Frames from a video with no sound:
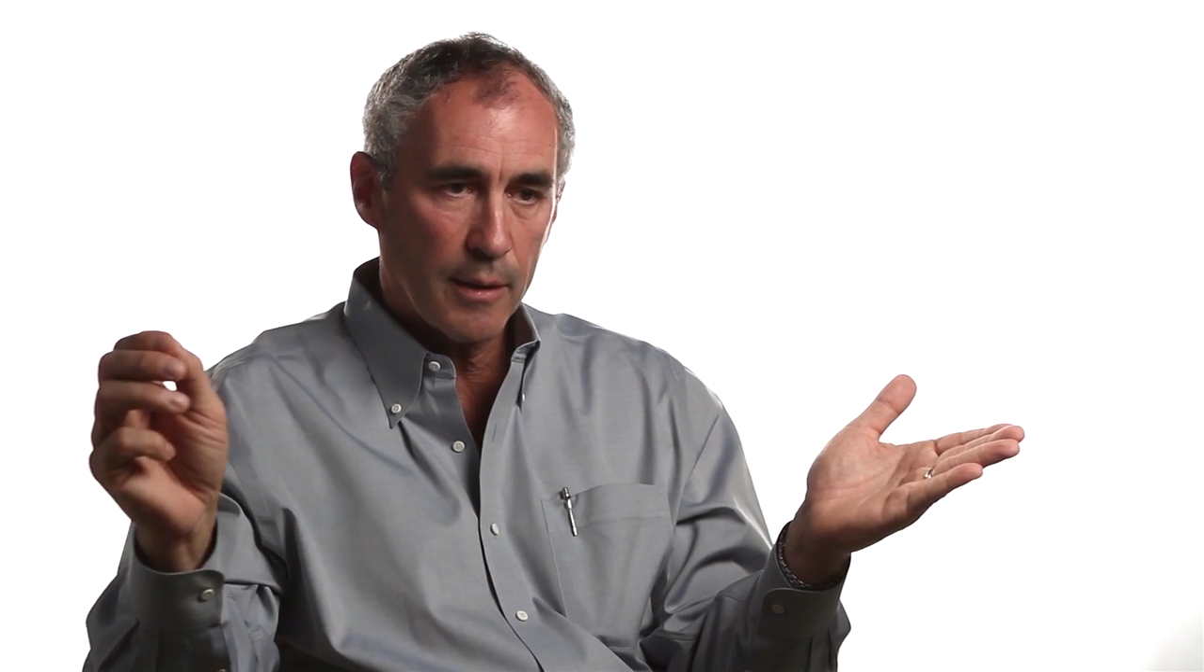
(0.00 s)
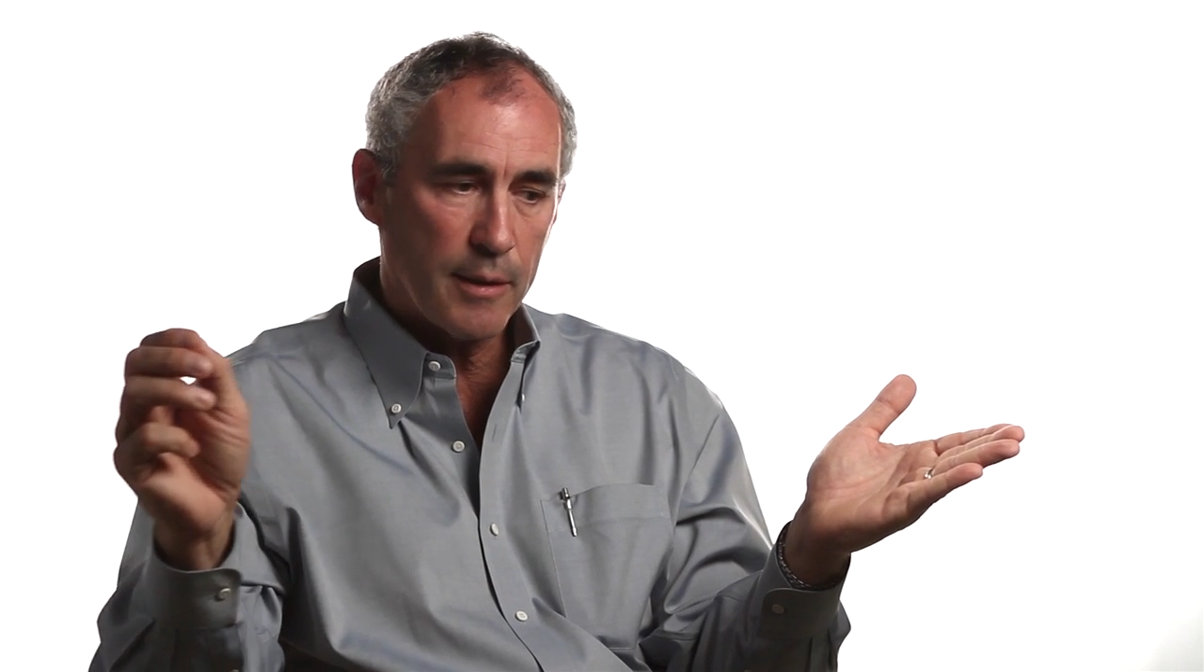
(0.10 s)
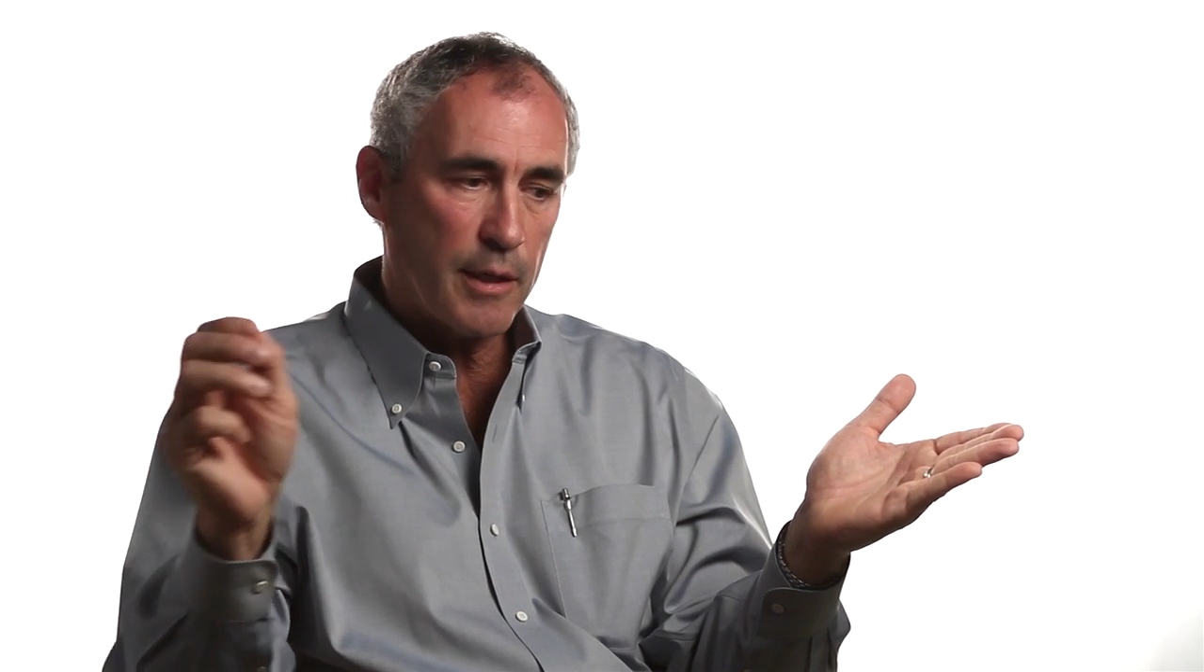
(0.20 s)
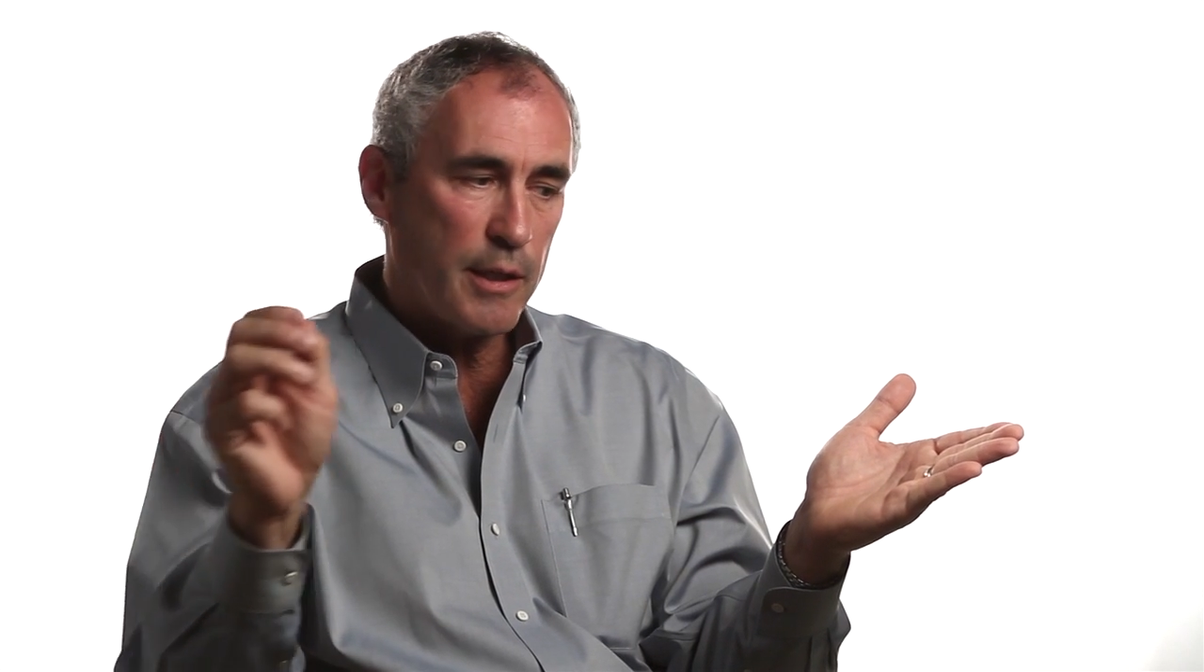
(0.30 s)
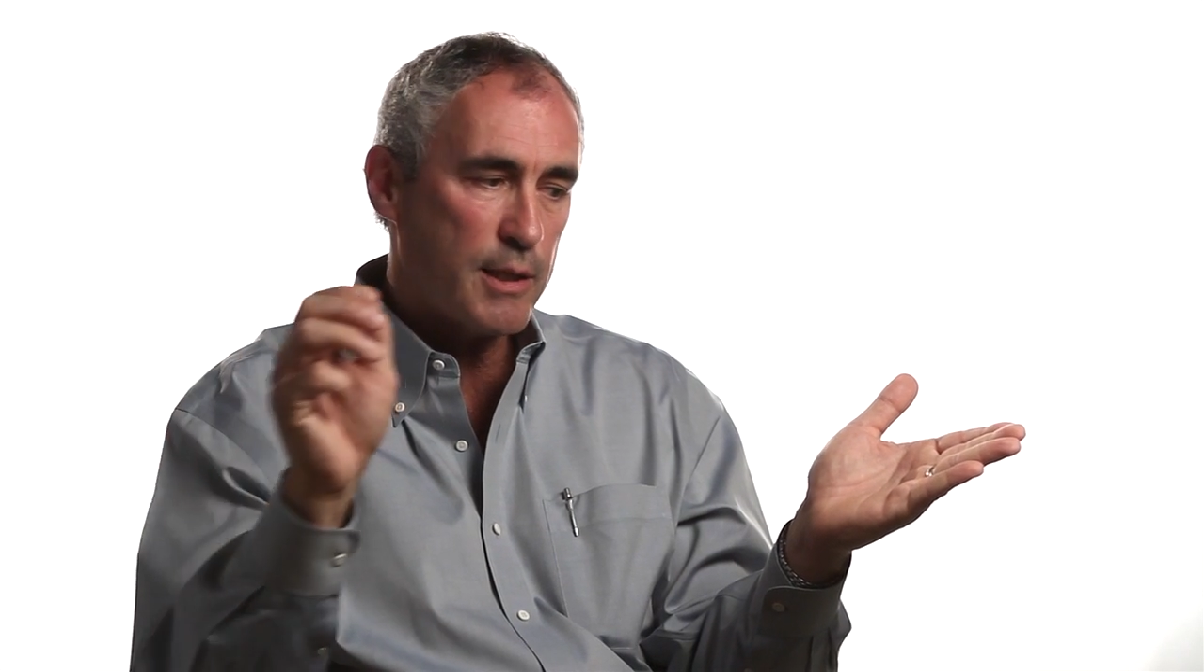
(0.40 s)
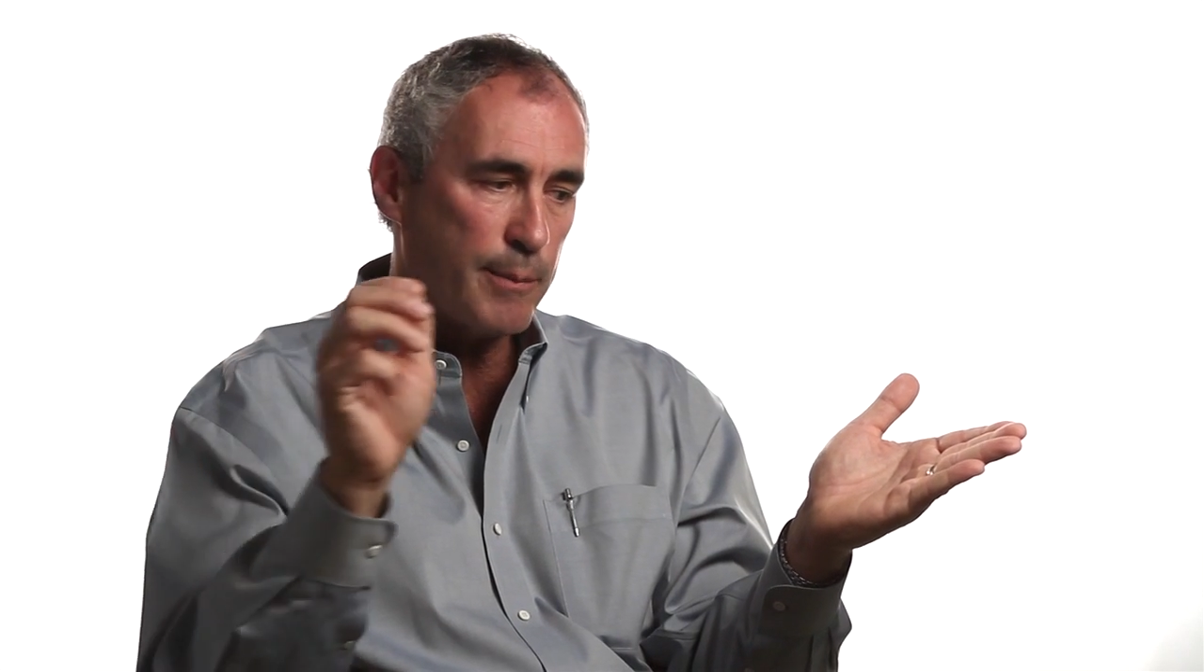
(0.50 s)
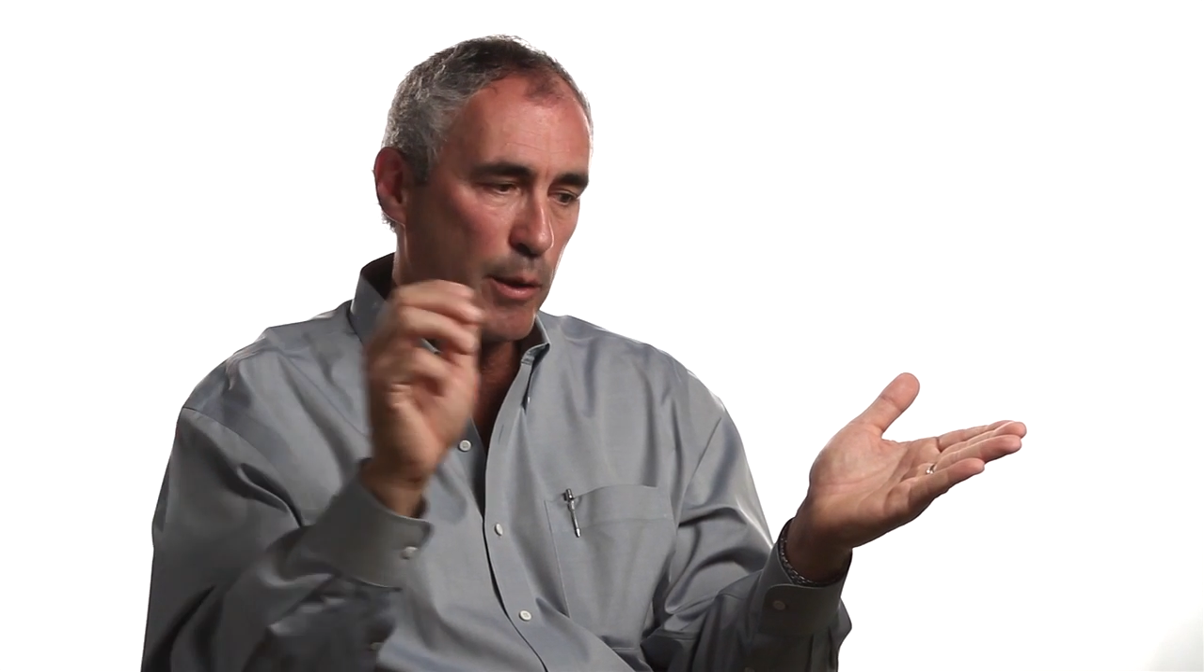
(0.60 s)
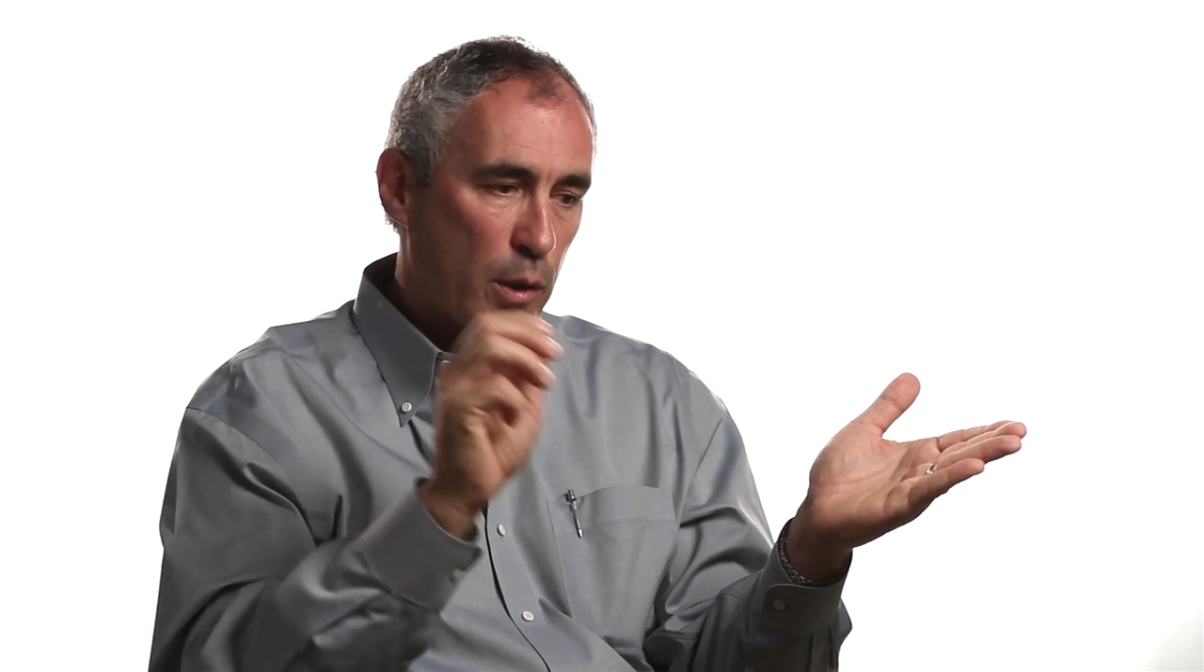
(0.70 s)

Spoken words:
it's that you simply